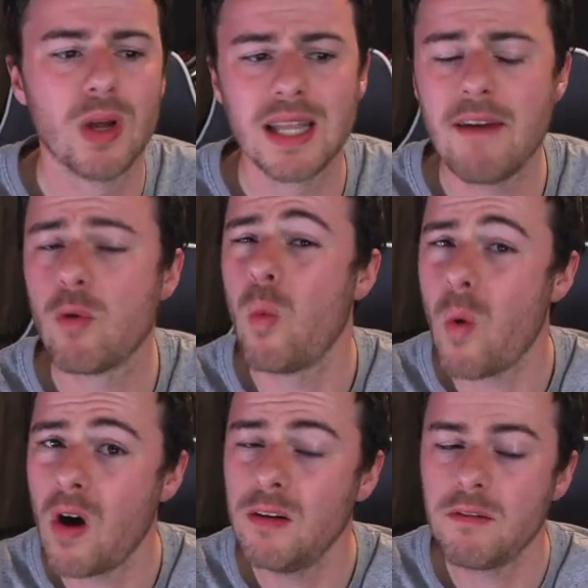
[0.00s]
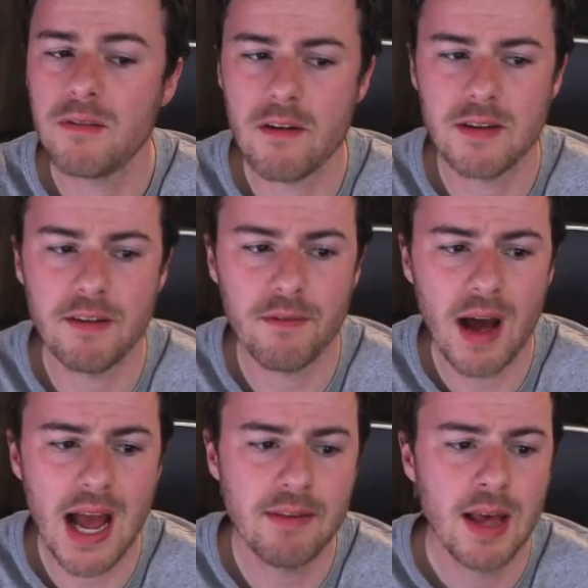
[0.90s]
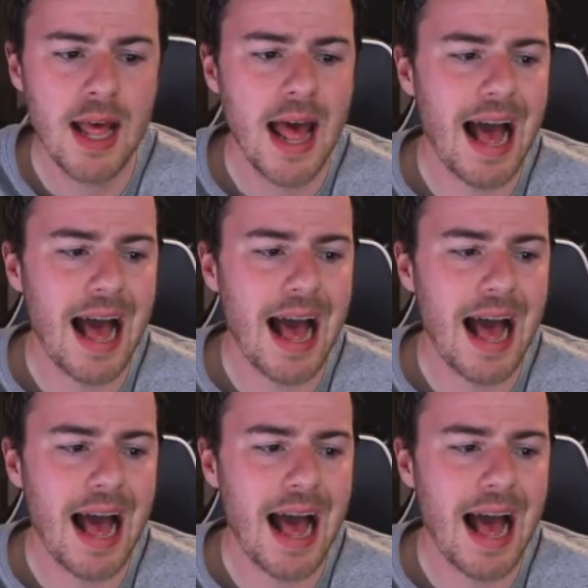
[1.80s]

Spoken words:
at level 155,